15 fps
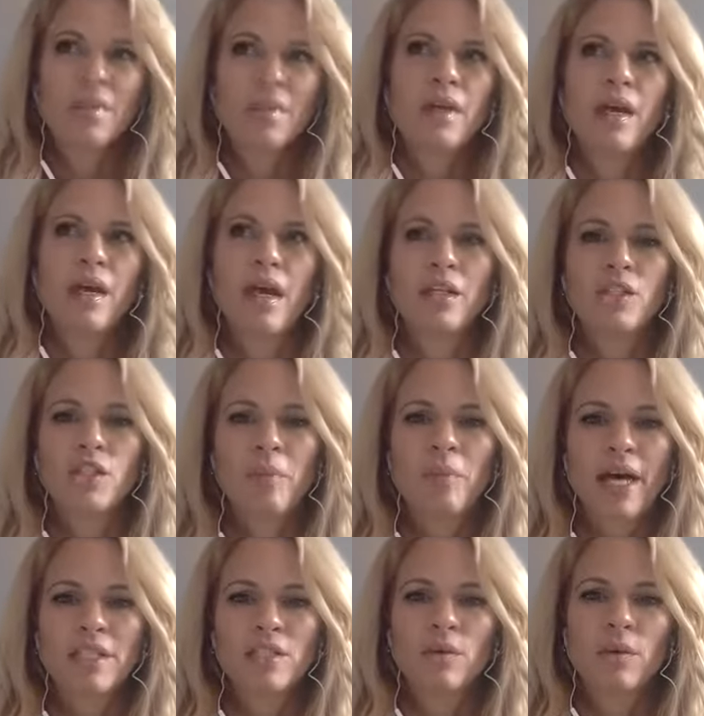and she
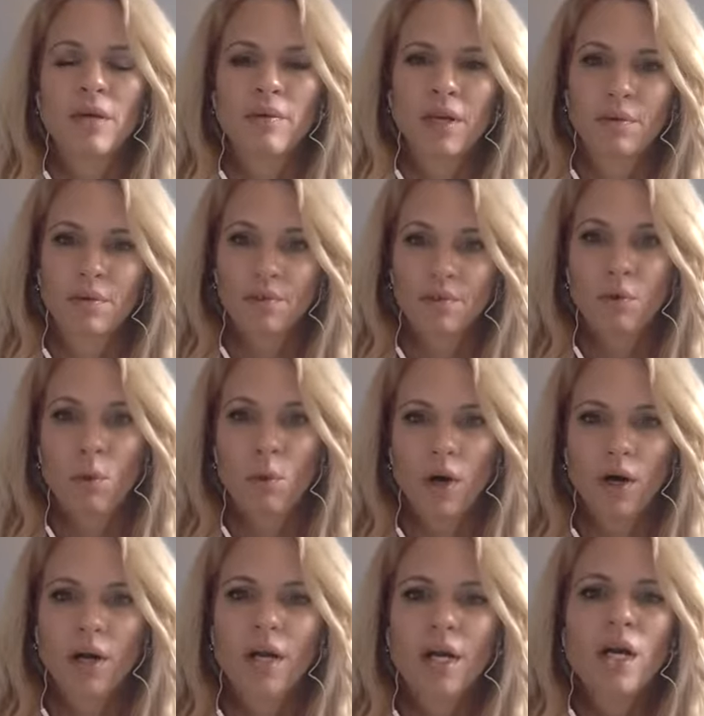passed away when I was
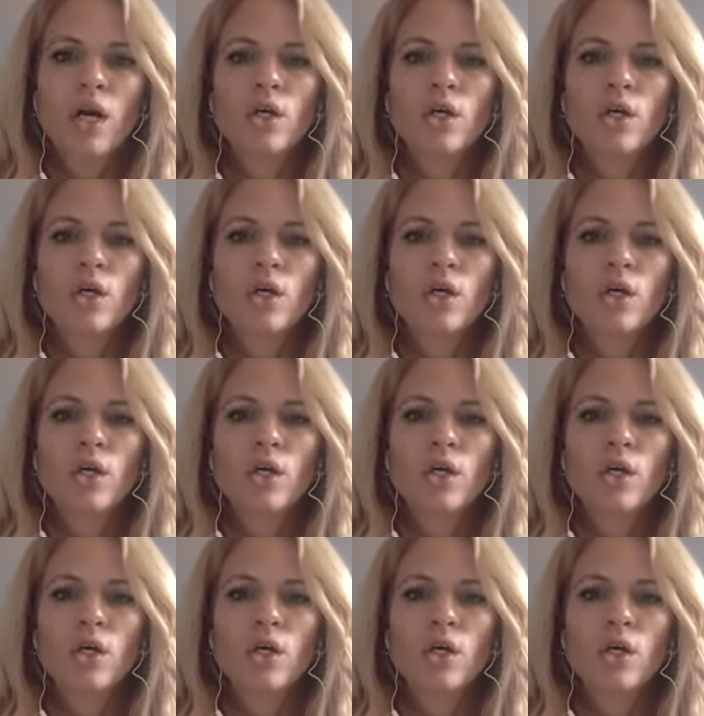4.